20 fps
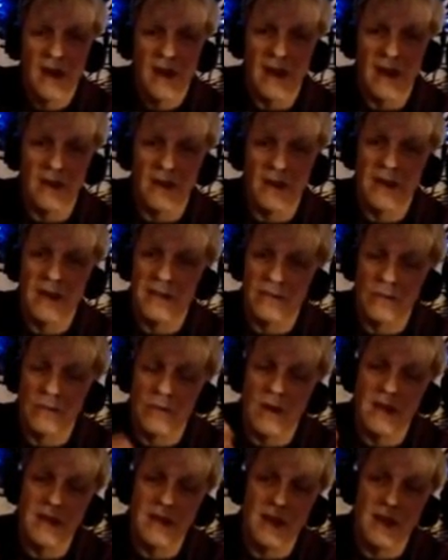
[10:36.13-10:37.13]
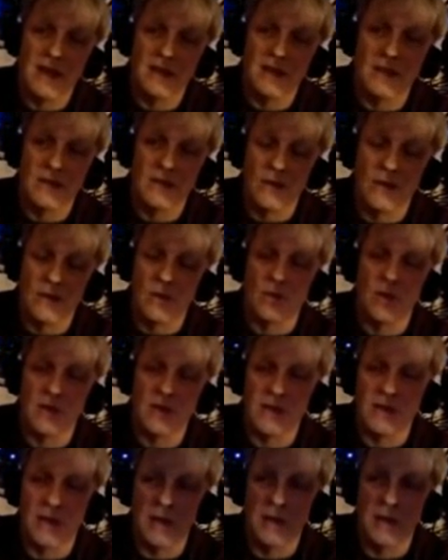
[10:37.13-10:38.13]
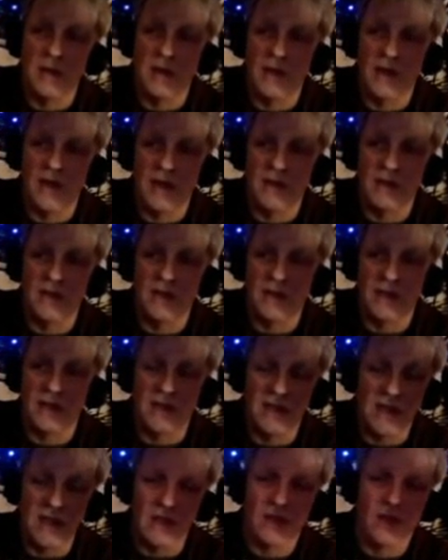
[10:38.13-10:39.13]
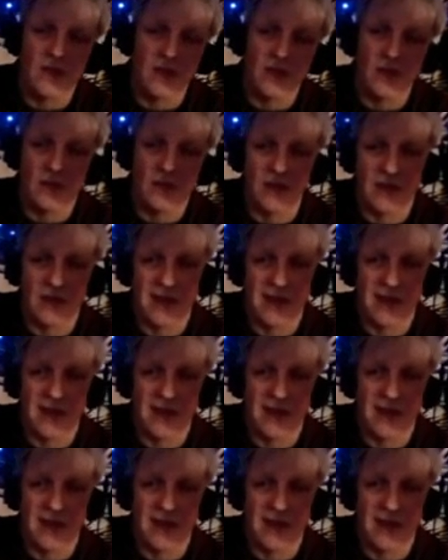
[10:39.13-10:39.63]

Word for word: And that's why I don't want to come at things as a teacher or an